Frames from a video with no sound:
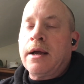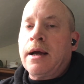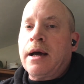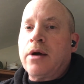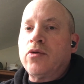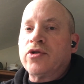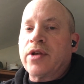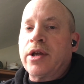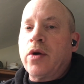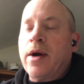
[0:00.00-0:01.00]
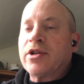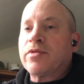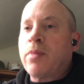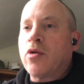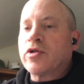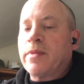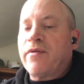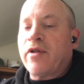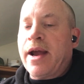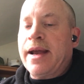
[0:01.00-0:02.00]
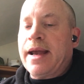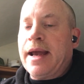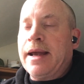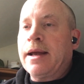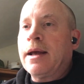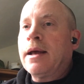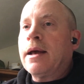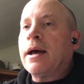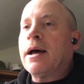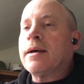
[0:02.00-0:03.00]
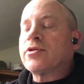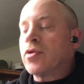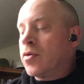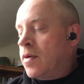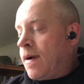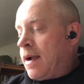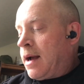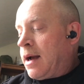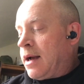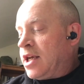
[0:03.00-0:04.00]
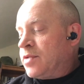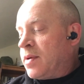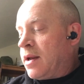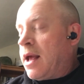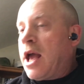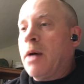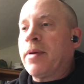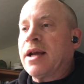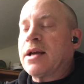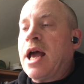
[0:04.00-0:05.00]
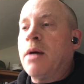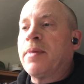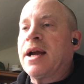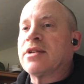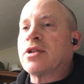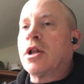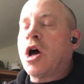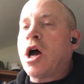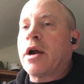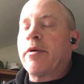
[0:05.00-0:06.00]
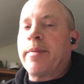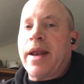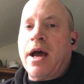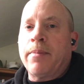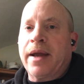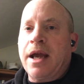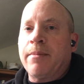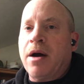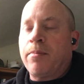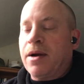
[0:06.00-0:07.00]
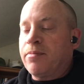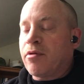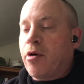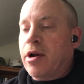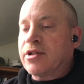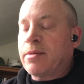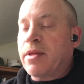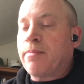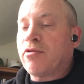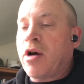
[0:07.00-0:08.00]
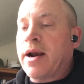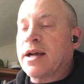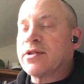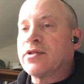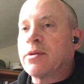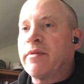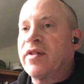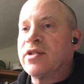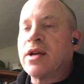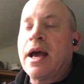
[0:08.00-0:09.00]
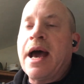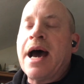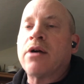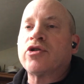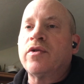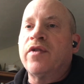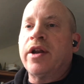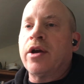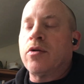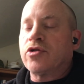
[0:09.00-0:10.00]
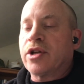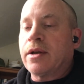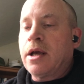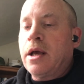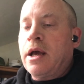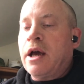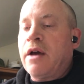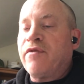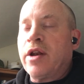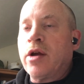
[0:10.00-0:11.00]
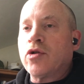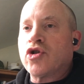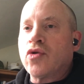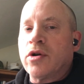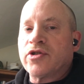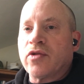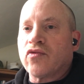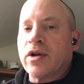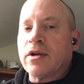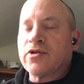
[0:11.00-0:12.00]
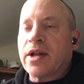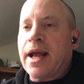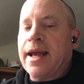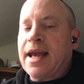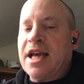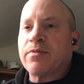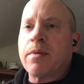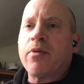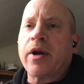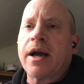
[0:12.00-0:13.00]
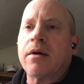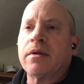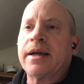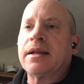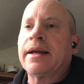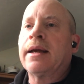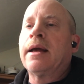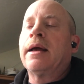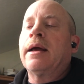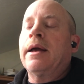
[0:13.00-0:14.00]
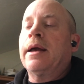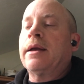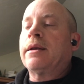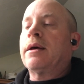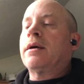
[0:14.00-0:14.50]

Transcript: uh, who's the U.S. spokesman for AK. Uh, so uh, he's been helping helping us along. We've been helping him out by promoting some of the products and some of his how-to videos and uh, video shorts and reels that AK has been putting out lately. And